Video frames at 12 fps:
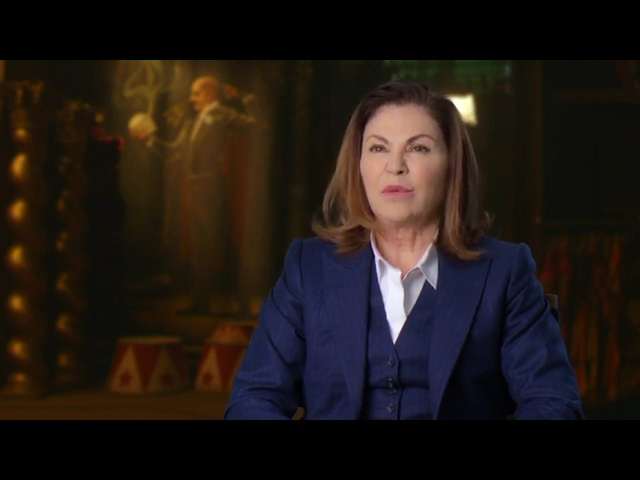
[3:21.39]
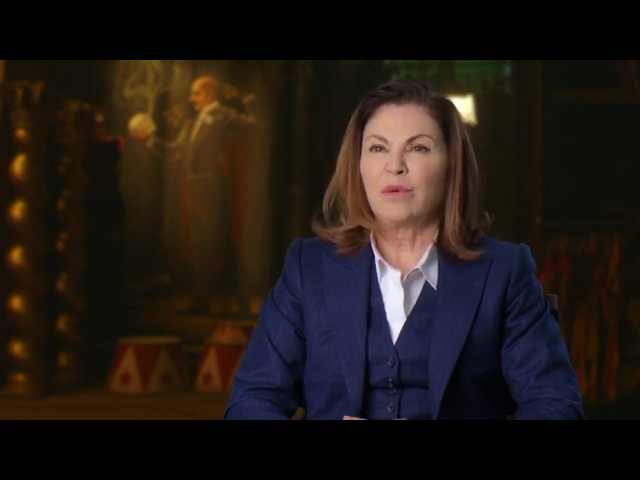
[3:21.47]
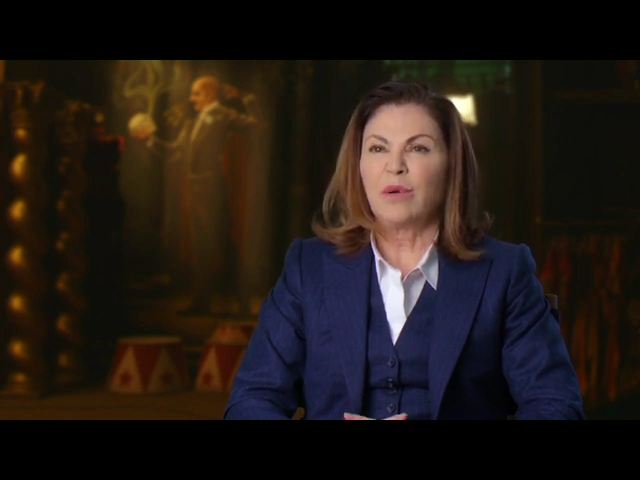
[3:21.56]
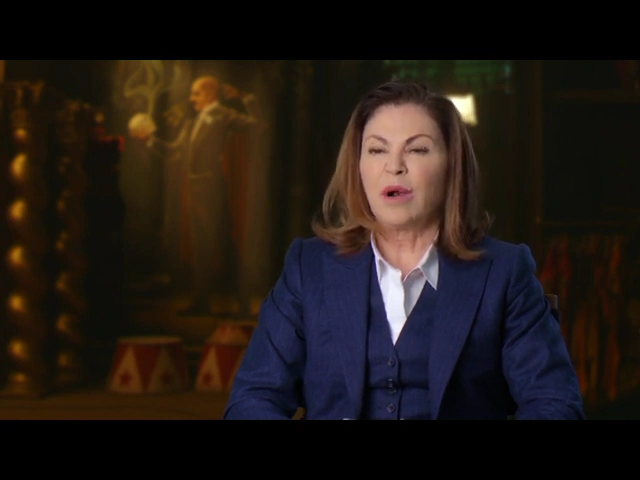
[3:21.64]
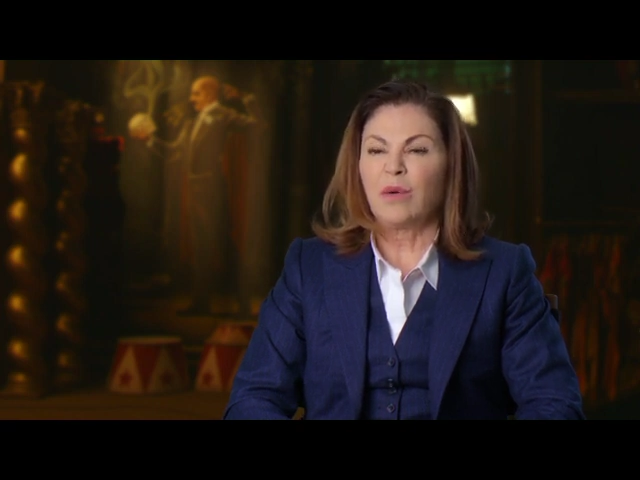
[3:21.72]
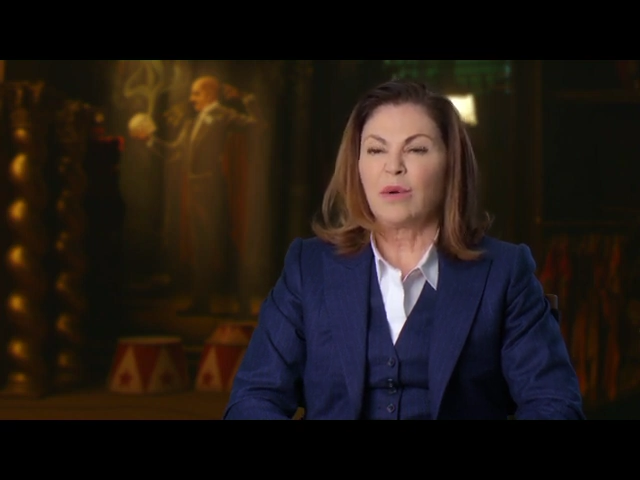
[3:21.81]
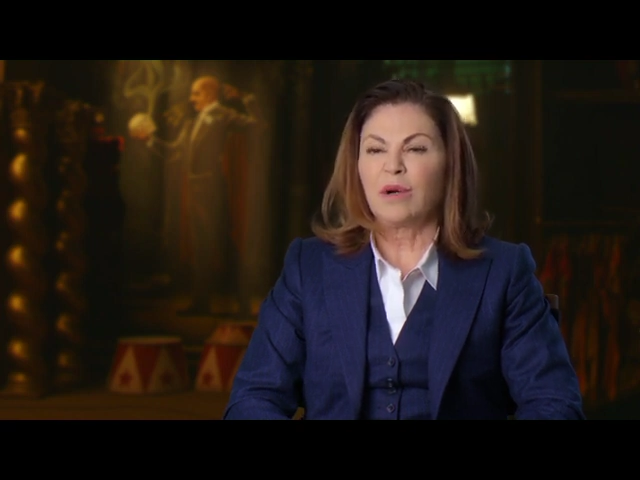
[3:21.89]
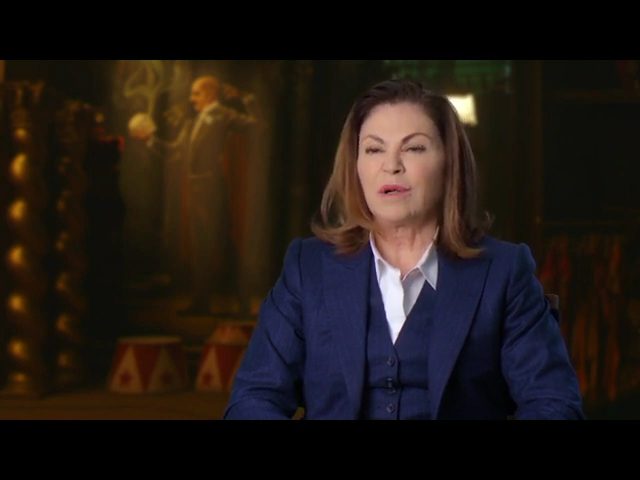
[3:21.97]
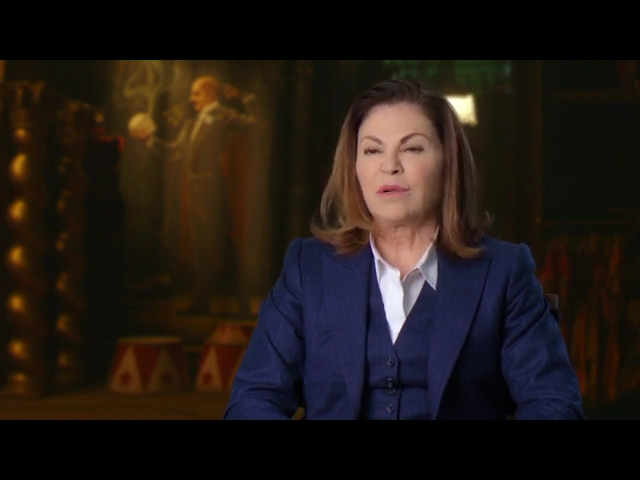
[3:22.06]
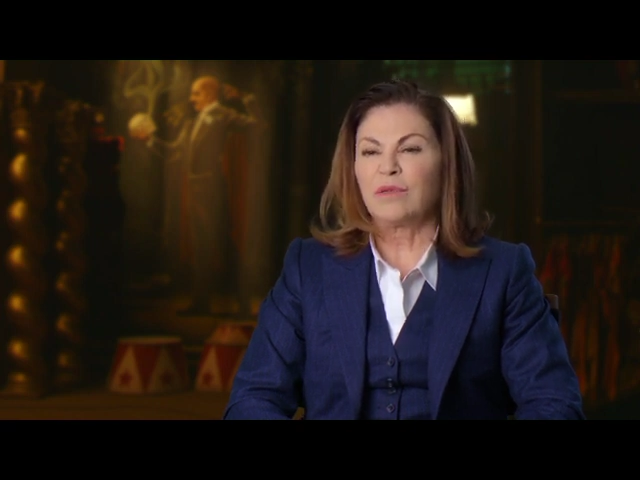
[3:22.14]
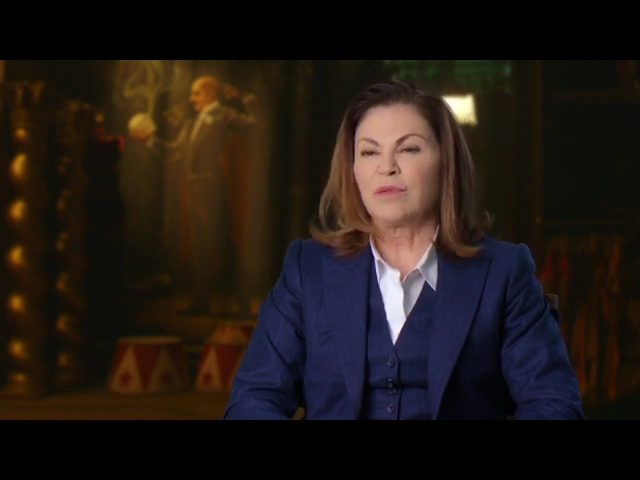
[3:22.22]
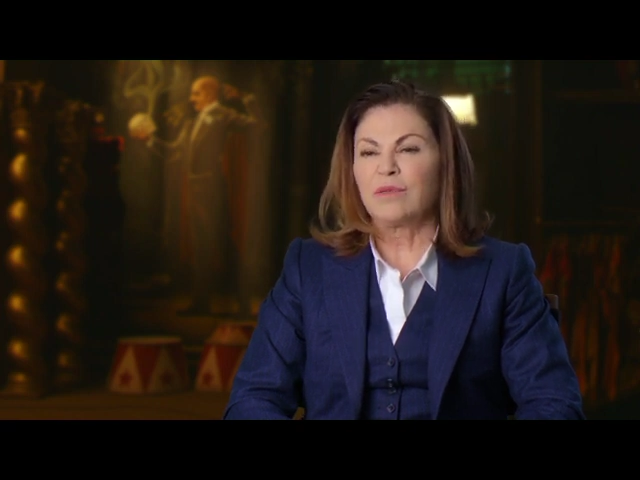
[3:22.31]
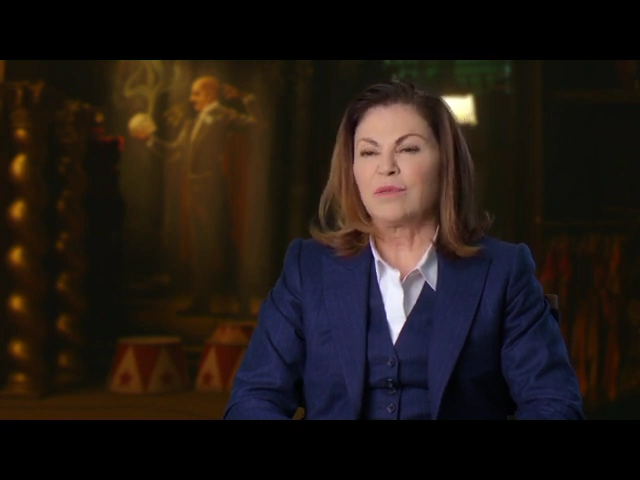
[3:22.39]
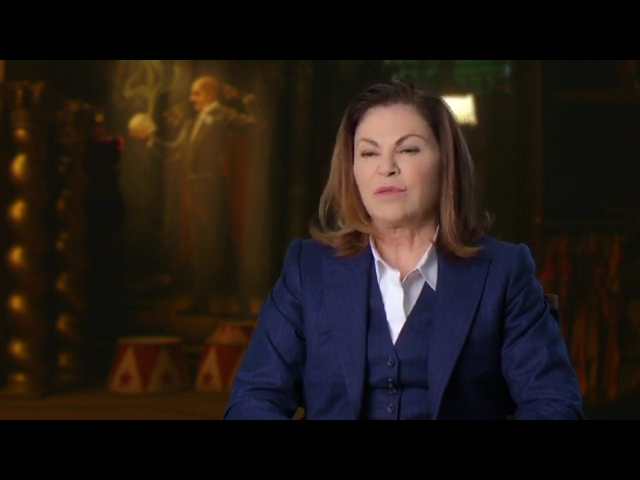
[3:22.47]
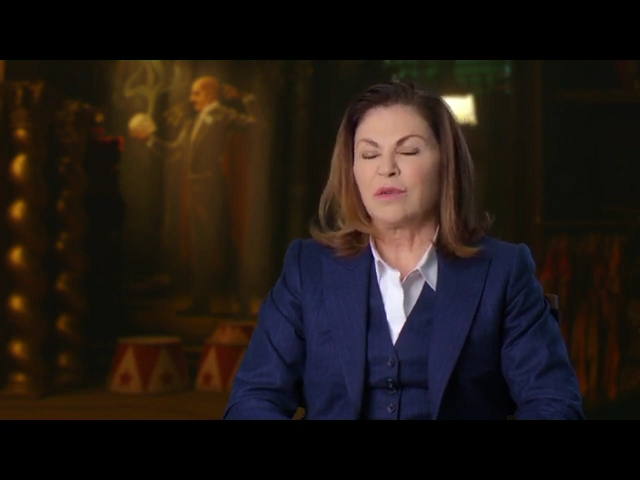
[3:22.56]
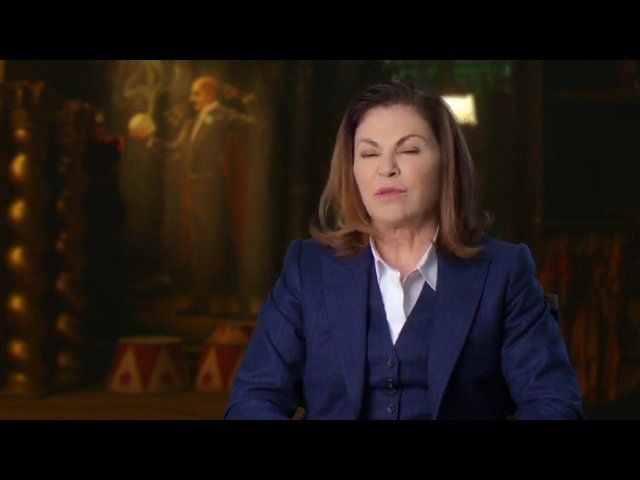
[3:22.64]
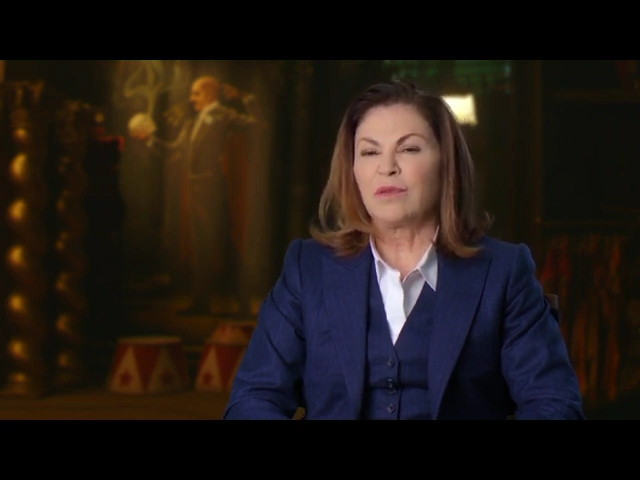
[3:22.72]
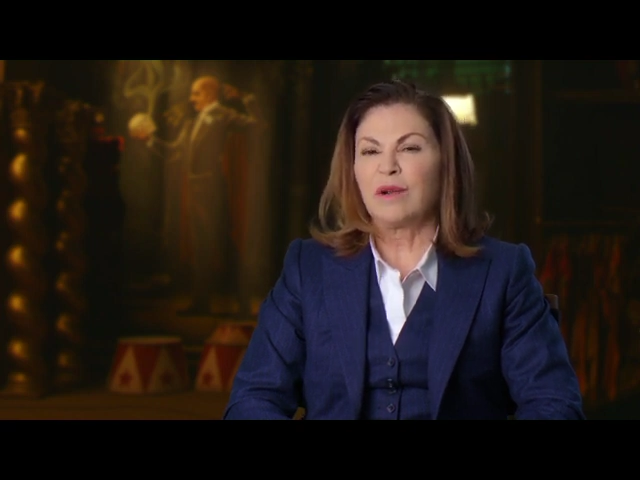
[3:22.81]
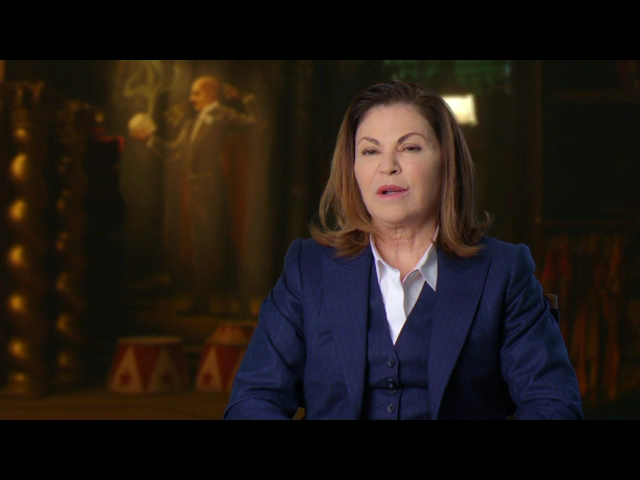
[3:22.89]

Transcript: our work for